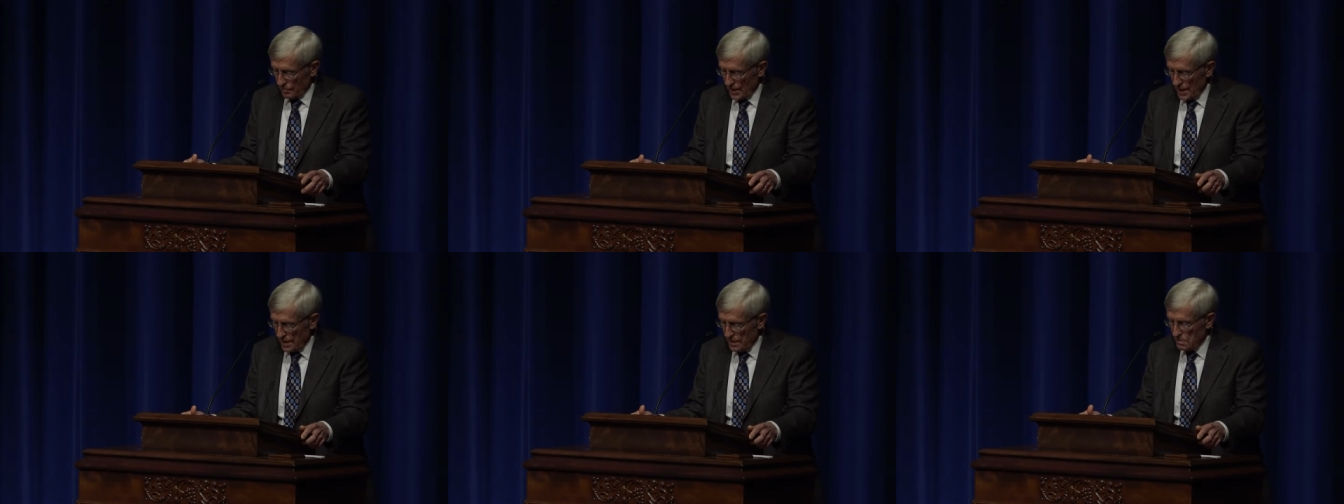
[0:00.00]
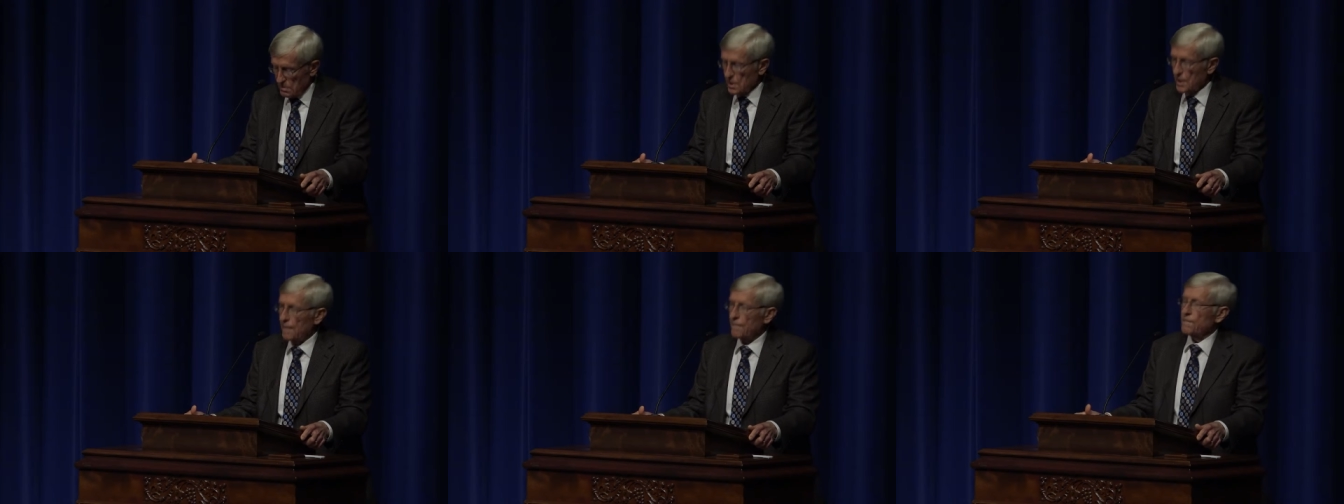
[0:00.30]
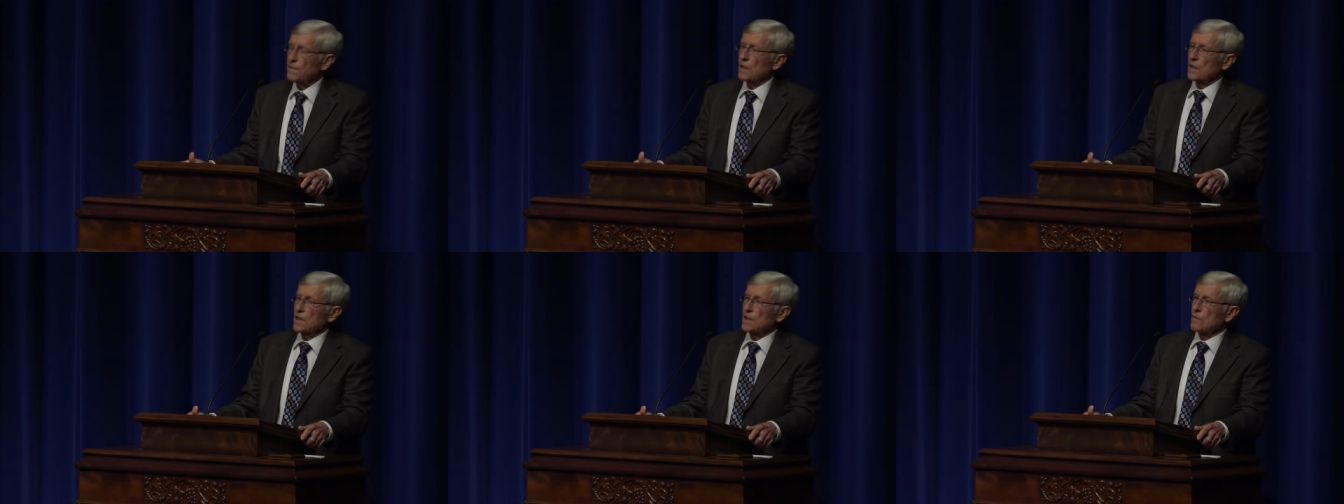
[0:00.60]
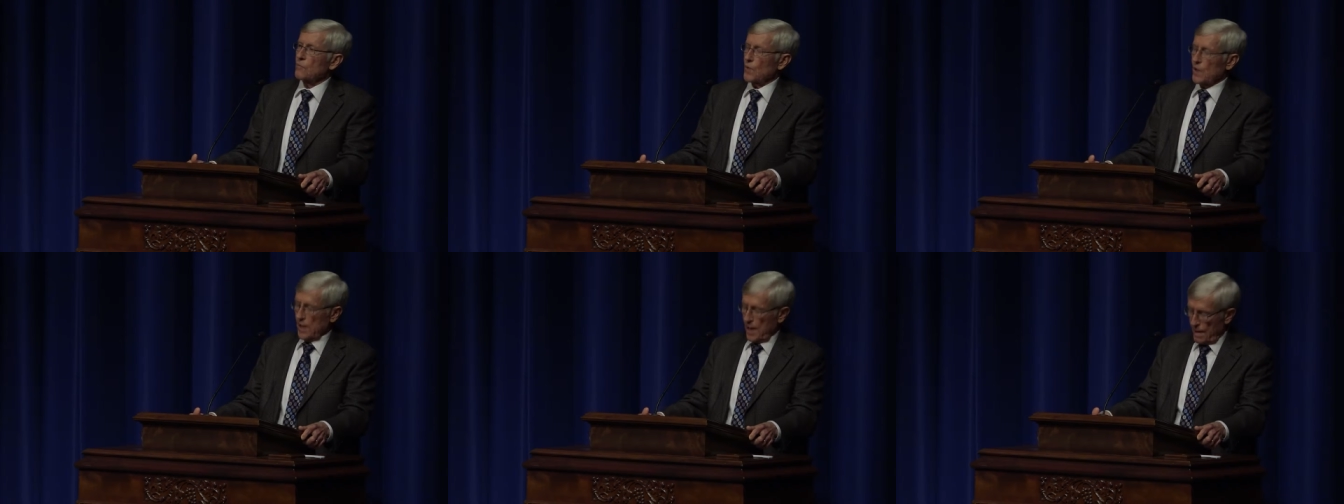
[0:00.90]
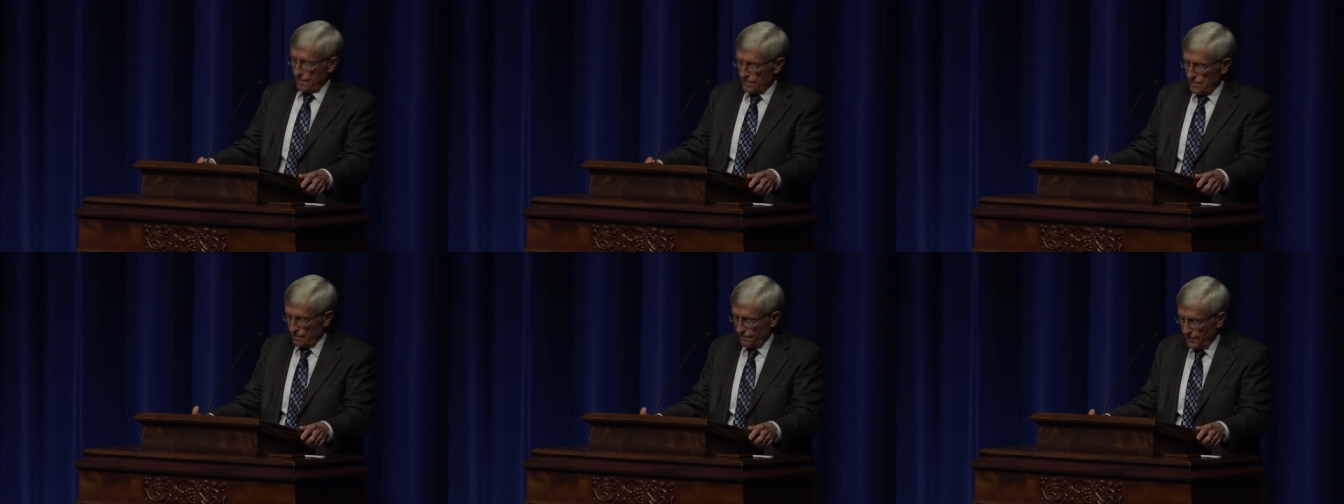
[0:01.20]
indefinitely, and we
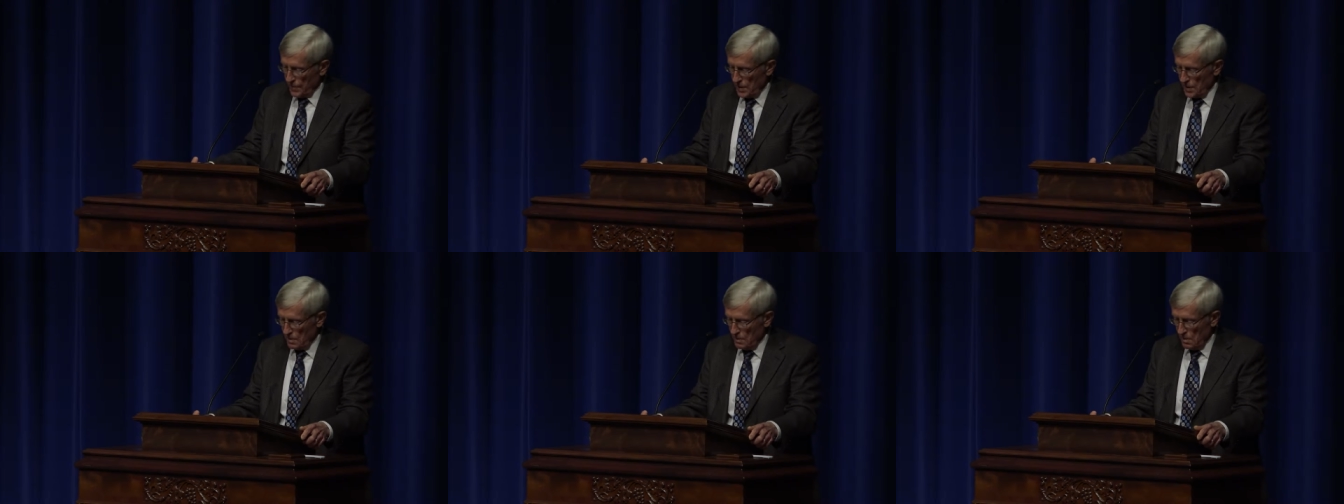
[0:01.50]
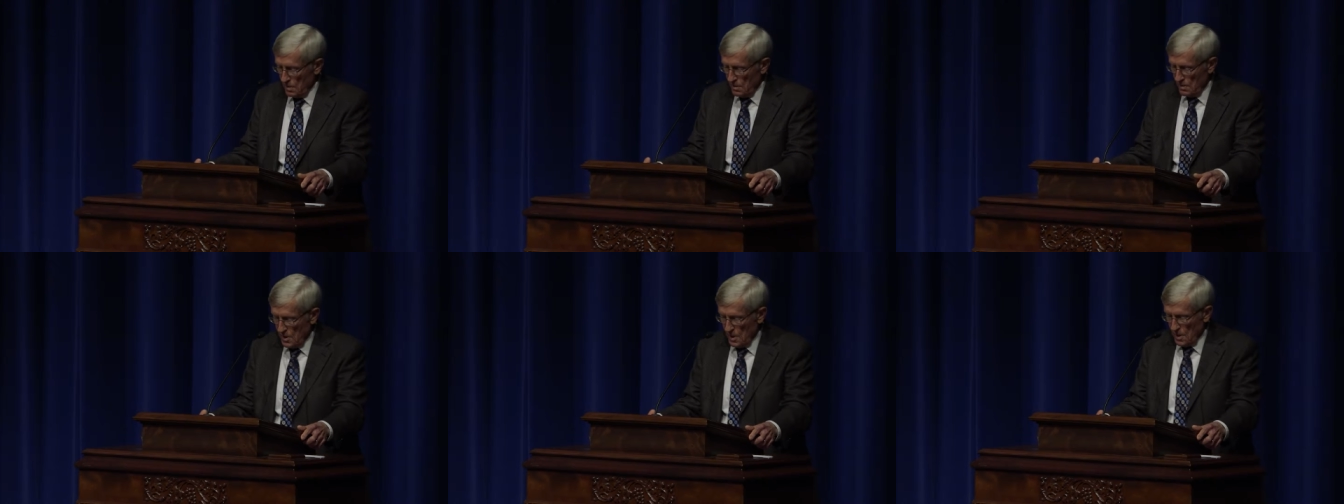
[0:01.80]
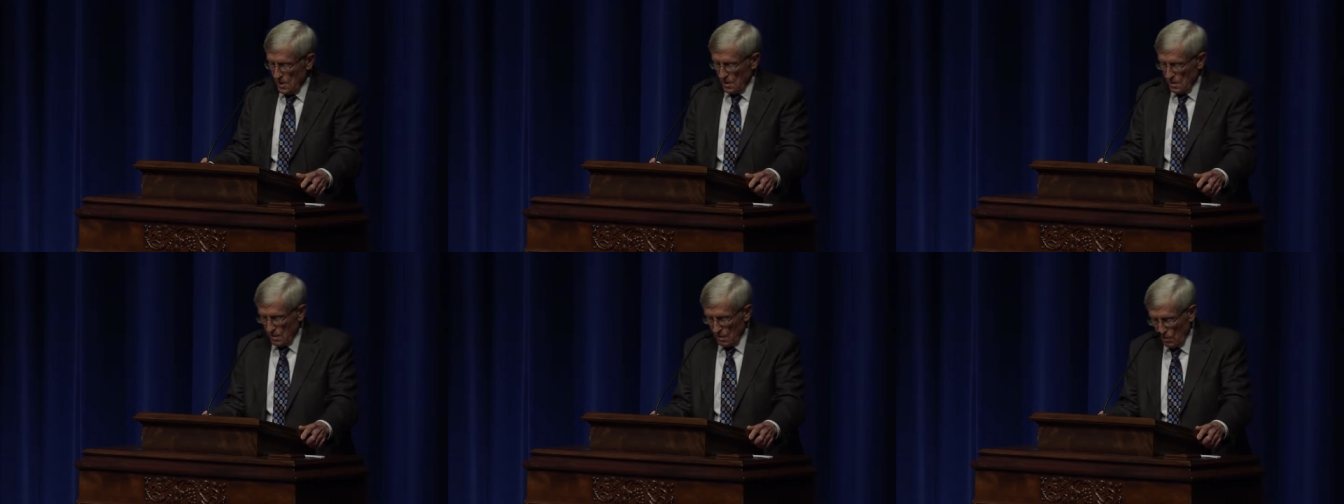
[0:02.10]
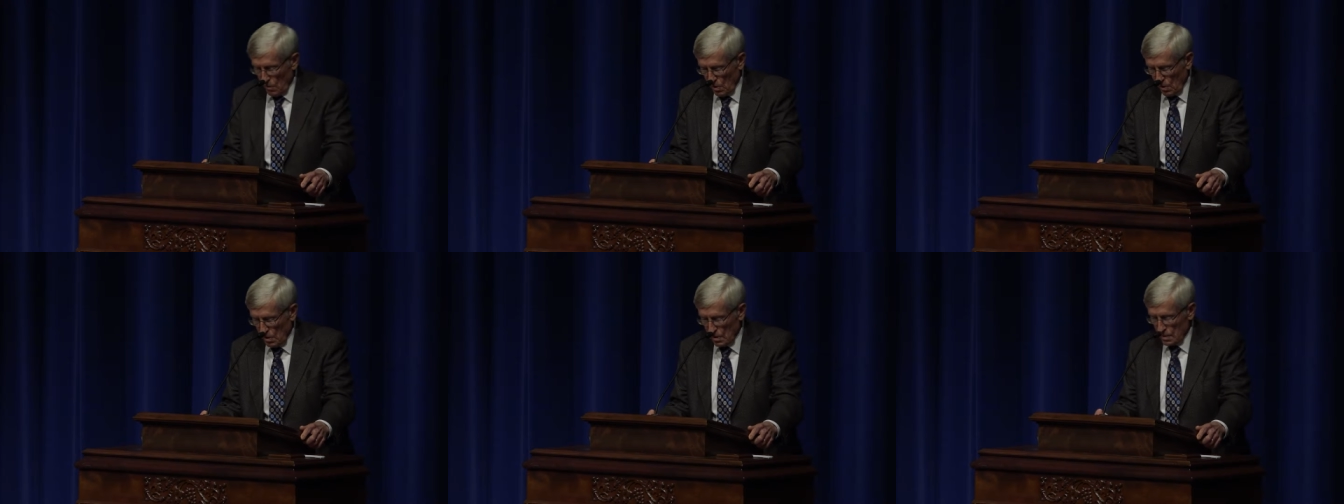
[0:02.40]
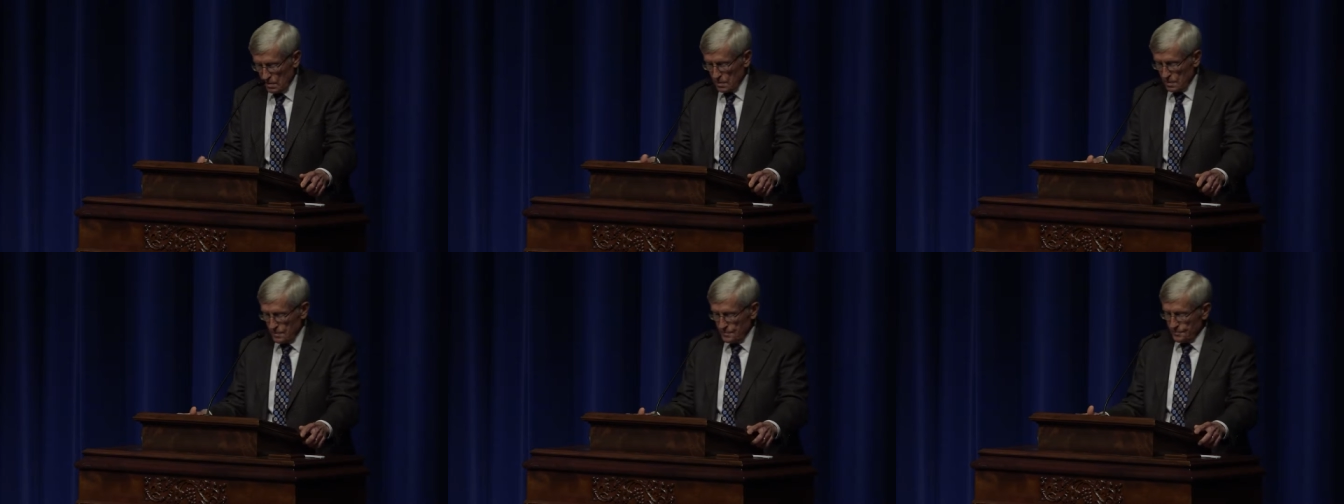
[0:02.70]
have to feed the
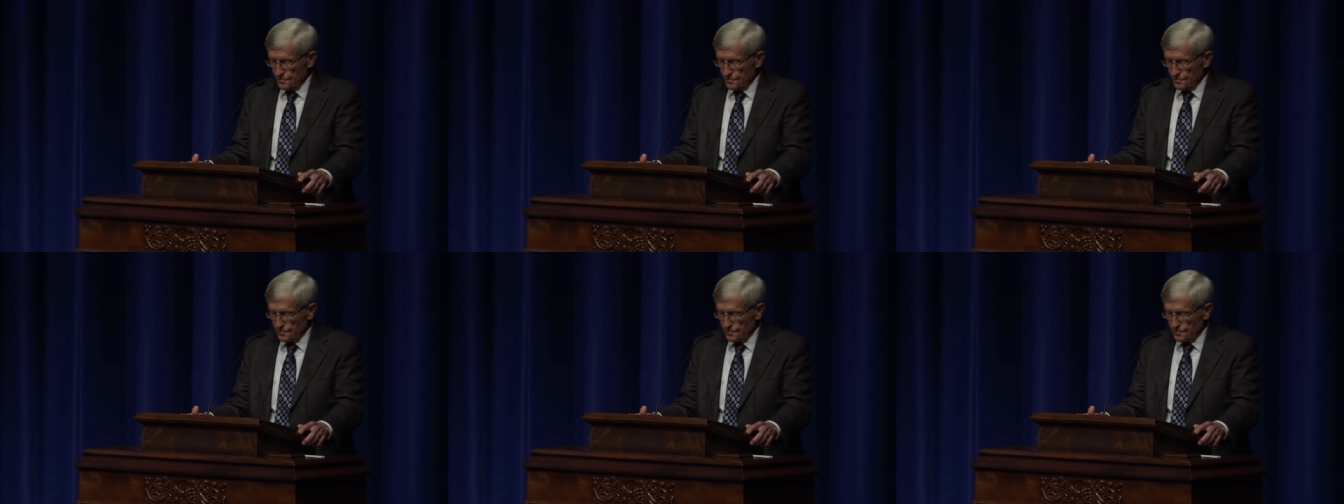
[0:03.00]
world.